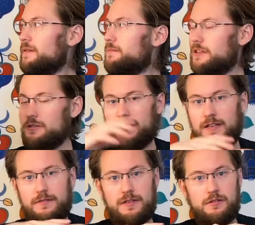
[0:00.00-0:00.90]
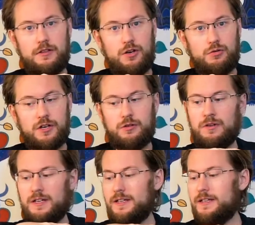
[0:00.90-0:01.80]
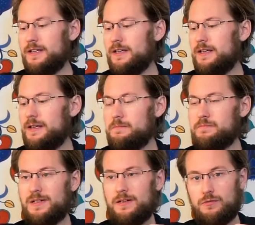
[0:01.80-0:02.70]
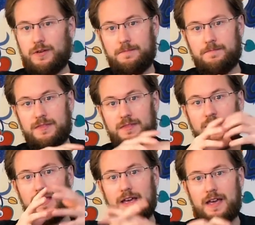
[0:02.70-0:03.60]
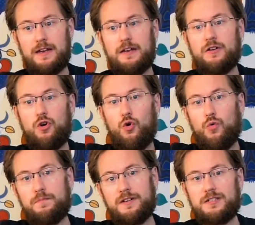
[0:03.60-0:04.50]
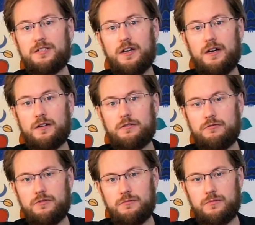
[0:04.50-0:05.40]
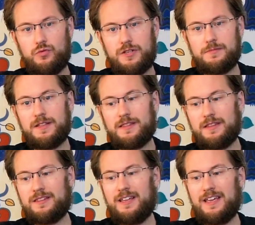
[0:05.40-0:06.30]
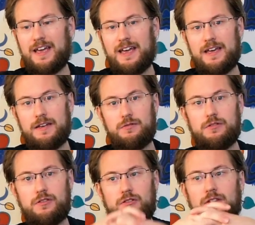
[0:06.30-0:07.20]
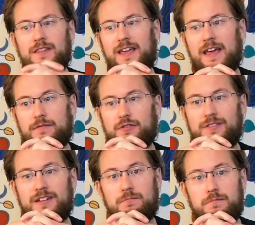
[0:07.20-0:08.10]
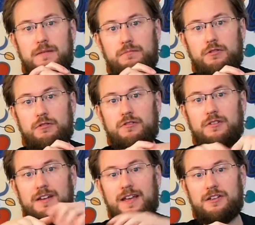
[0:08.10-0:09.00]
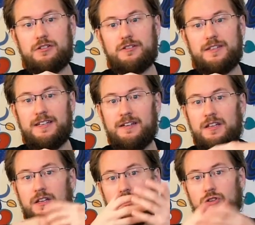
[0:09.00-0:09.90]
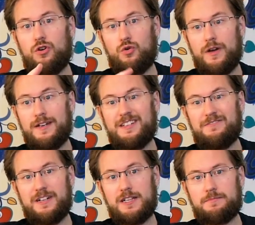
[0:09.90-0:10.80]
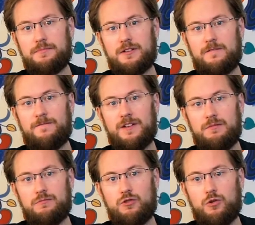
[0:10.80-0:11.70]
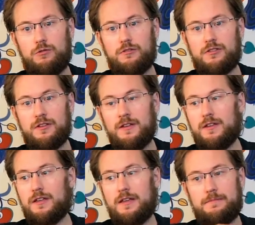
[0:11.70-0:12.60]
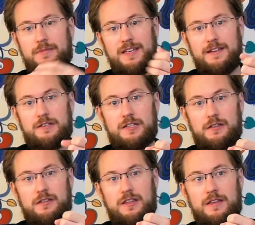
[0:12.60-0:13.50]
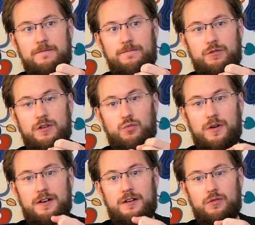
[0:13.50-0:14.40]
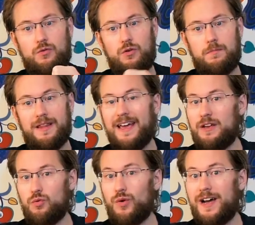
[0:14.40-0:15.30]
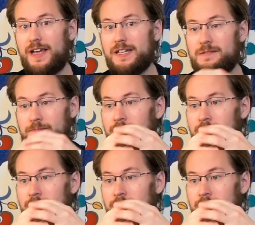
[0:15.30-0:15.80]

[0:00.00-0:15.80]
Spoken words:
picture here of their logo, but anyway, they had an open darkroom, which meant that they have so their members can actually go and develop their film rolls, be it C41 or black and white,